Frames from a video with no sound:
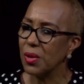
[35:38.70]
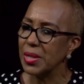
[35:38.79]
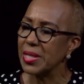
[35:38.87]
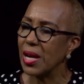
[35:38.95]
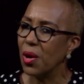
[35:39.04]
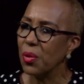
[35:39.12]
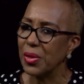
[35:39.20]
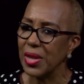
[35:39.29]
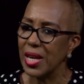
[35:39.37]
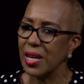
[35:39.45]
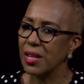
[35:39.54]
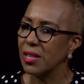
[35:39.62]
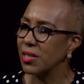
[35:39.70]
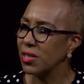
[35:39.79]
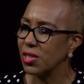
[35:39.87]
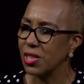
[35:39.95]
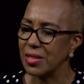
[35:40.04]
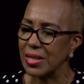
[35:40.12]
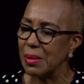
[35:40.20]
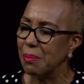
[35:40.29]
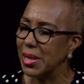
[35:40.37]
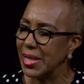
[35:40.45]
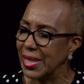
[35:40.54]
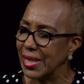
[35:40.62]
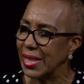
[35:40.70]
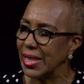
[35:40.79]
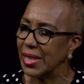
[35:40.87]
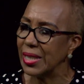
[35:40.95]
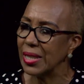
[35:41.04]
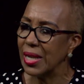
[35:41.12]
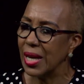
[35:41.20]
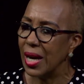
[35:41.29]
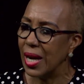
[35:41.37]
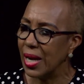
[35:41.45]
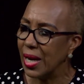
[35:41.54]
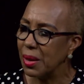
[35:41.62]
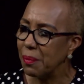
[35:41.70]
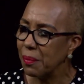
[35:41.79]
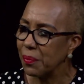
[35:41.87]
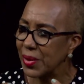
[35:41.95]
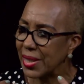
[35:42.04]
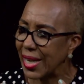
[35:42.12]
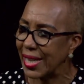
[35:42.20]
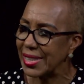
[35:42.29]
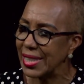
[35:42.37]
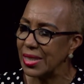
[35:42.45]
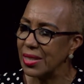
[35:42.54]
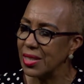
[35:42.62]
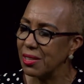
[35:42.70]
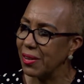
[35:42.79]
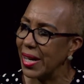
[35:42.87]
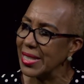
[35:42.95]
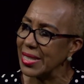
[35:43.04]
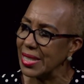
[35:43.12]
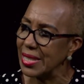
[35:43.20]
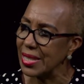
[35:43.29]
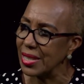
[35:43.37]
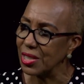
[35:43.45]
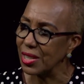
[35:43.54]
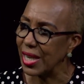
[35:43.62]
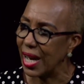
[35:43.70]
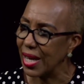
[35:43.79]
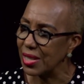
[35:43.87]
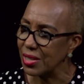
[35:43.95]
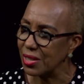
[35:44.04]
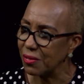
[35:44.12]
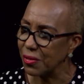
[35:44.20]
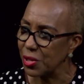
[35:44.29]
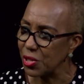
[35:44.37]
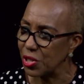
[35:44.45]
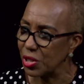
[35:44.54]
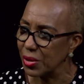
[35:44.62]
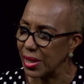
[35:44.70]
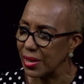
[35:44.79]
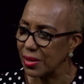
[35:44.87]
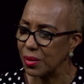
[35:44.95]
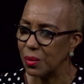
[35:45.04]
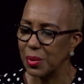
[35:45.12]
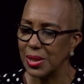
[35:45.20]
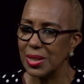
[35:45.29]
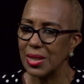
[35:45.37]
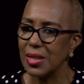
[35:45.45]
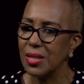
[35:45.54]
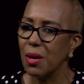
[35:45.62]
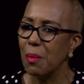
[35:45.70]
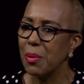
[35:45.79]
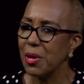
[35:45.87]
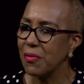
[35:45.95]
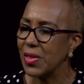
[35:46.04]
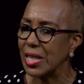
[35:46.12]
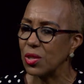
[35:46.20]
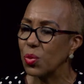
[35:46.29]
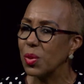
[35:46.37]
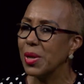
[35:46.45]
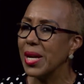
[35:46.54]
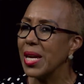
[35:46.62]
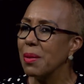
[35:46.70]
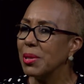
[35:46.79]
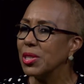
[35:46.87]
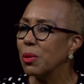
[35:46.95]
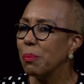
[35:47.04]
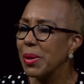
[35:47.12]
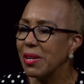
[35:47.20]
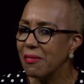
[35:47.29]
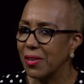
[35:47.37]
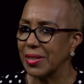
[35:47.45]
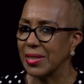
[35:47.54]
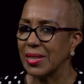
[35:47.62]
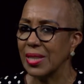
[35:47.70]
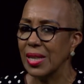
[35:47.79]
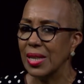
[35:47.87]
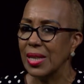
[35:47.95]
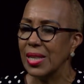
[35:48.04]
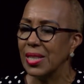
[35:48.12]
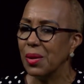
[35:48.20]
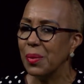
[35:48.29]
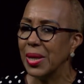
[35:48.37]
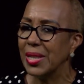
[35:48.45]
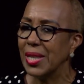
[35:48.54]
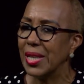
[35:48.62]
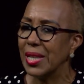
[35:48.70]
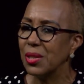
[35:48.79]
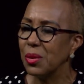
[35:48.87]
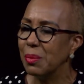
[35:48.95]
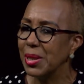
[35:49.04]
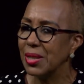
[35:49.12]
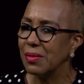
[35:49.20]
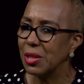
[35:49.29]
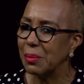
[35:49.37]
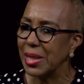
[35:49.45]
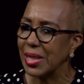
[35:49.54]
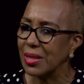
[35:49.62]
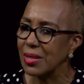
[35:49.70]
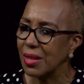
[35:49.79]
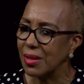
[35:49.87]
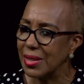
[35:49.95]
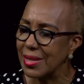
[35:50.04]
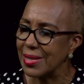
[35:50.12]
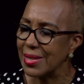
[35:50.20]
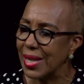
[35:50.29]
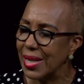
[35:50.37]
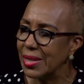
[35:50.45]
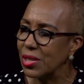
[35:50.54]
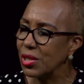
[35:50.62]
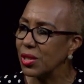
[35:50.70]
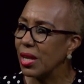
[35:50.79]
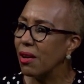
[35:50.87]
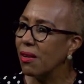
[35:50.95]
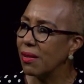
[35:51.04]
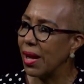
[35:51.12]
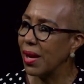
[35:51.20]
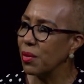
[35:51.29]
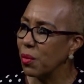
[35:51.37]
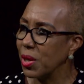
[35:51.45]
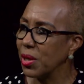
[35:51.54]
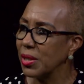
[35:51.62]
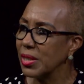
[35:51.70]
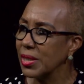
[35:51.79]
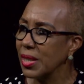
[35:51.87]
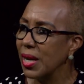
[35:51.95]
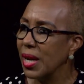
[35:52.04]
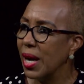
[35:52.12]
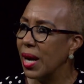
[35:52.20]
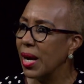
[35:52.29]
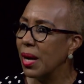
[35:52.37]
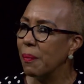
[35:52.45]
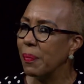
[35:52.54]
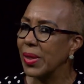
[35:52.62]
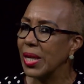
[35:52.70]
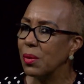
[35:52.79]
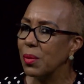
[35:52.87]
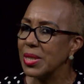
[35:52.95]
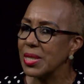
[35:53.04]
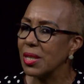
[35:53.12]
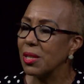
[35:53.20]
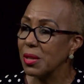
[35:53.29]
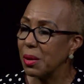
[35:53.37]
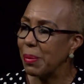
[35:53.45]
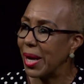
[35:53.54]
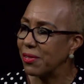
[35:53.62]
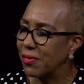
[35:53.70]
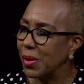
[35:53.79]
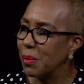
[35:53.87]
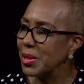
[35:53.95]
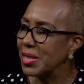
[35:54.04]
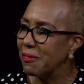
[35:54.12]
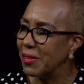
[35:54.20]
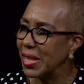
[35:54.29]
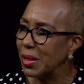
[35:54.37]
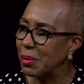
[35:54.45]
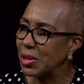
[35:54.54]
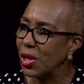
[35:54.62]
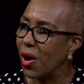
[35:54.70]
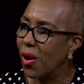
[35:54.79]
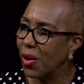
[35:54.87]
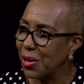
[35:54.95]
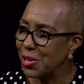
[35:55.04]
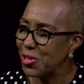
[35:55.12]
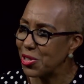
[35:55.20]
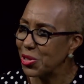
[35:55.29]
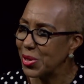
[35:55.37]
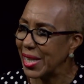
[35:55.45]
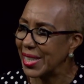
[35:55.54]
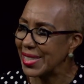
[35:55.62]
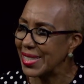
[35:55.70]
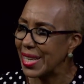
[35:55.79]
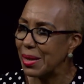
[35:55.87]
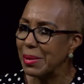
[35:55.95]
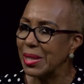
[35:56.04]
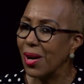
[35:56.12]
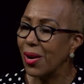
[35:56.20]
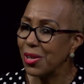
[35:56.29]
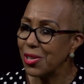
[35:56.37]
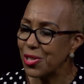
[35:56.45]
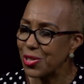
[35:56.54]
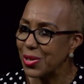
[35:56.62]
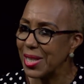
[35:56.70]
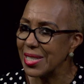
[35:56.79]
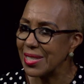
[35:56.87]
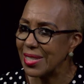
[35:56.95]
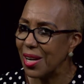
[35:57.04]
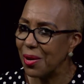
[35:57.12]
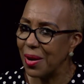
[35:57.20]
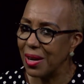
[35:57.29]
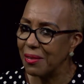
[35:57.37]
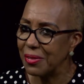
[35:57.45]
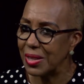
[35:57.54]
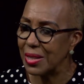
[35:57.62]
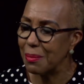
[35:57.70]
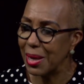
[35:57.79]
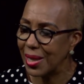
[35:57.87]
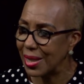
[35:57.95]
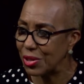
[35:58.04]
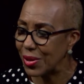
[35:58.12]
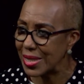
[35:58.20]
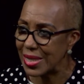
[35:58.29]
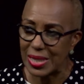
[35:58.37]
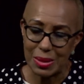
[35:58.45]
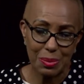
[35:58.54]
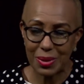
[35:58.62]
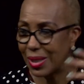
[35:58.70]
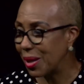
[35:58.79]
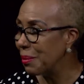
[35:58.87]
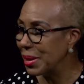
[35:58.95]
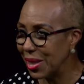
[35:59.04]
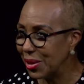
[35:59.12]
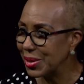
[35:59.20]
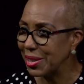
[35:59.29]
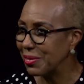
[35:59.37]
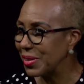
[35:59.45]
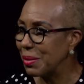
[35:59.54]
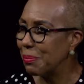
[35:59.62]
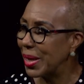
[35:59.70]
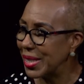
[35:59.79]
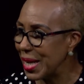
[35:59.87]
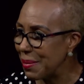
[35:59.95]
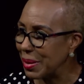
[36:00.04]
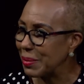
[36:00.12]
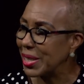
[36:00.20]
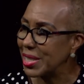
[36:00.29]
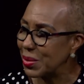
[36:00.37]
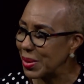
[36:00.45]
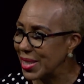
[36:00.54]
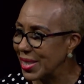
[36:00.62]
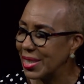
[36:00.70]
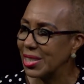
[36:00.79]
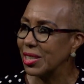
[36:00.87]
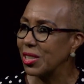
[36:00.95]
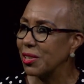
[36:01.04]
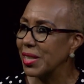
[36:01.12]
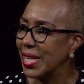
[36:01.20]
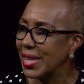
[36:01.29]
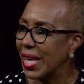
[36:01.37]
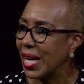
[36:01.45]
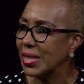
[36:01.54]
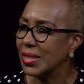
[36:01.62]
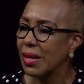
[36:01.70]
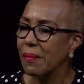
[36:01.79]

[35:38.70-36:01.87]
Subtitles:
us out there just immediately getting devices into the hands of our students. We did a number of things. We were able to pivot in a way that I don't believe Jamaicans understand to the online world. The platform was available to all our students. I mean, all our students now have email addresses coming out of the pandemic because we needed to create that.